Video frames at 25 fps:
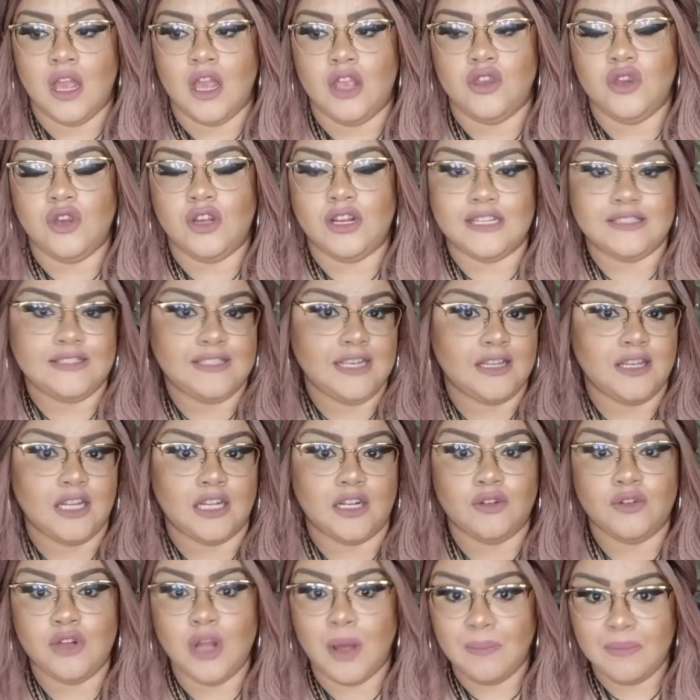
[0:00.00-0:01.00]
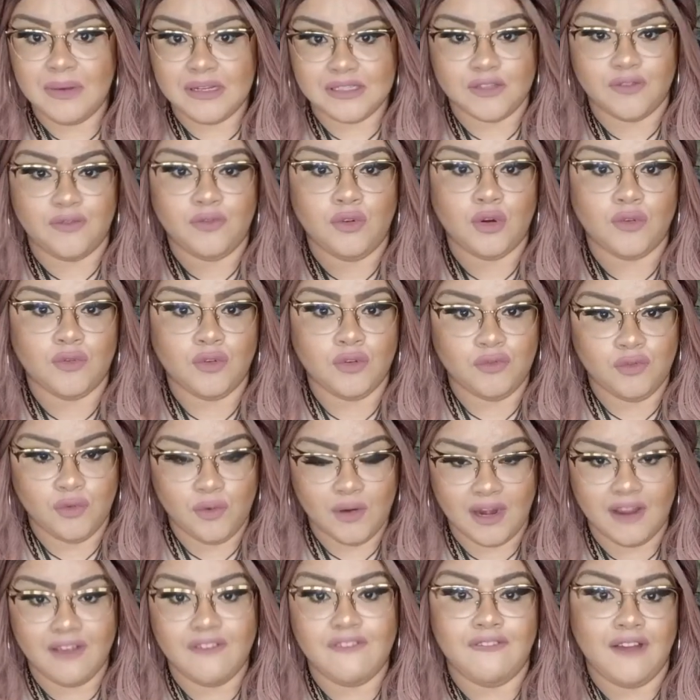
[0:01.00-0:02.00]
You're gonna see a lot of numbers
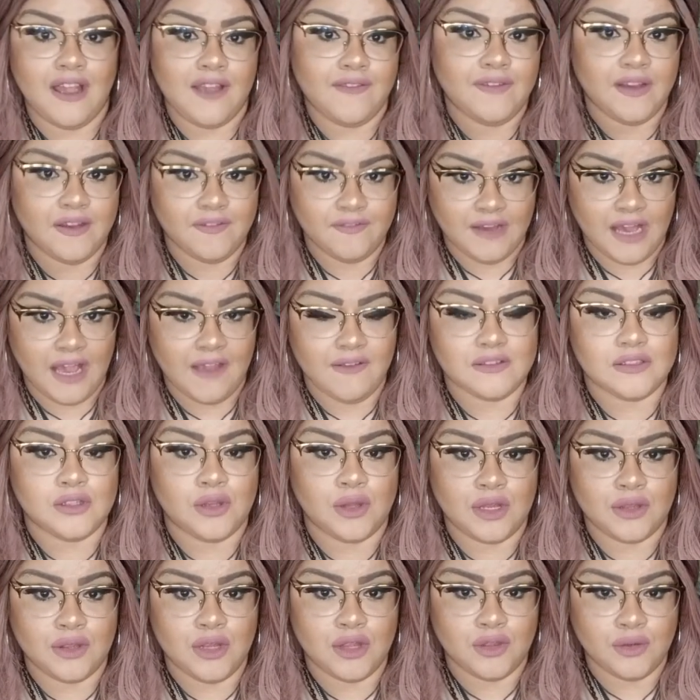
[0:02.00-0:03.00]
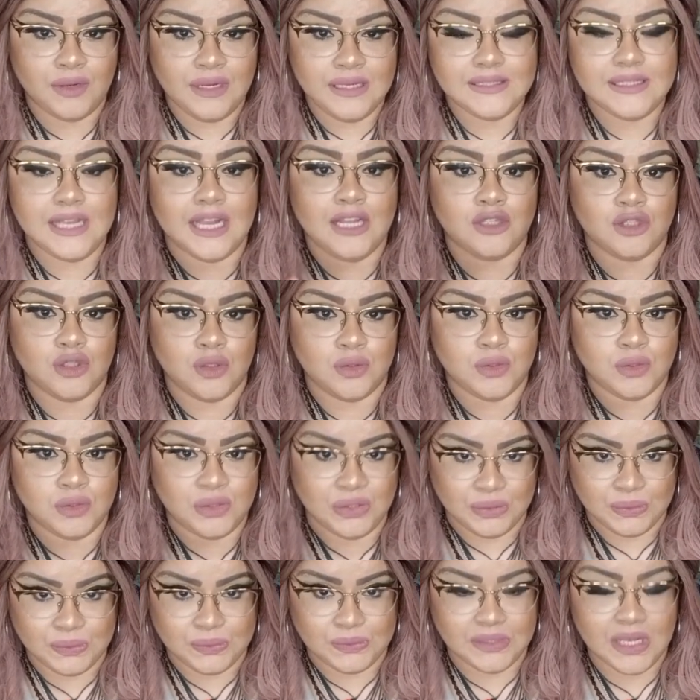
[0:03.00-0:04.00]
444, 555s, 333s, and
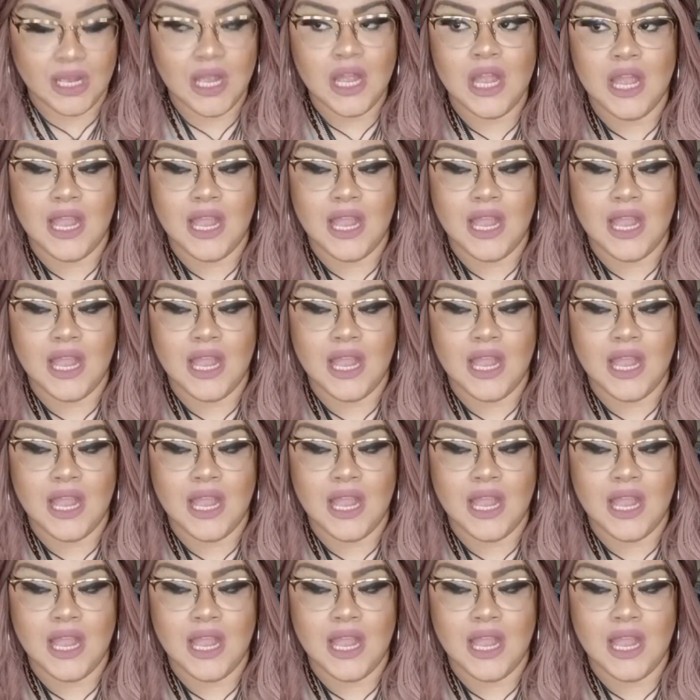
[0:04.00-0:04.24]
222s.